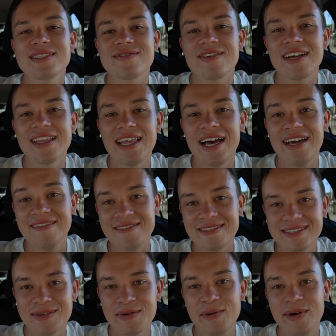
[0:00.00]
of our lives.
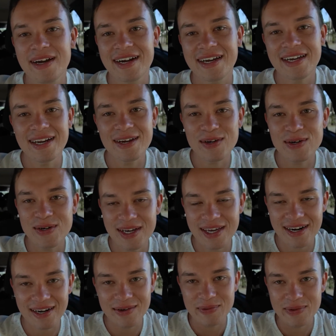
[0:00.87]
So we are gonna go
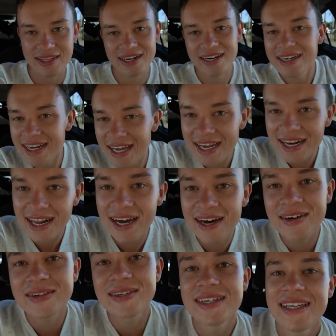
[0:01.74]
get on with our day
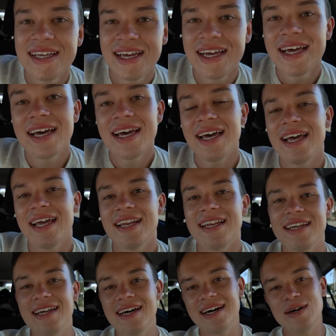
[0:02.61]
now,
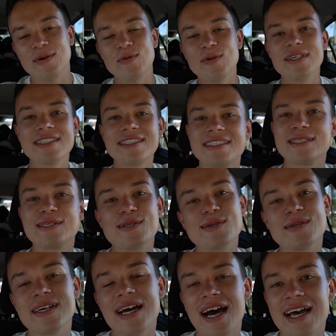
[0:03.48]
and we'll see
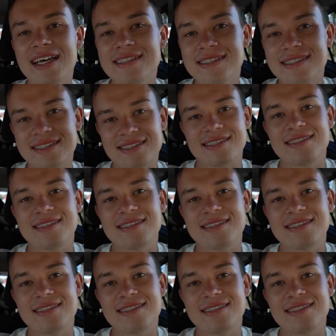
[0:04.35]
you guys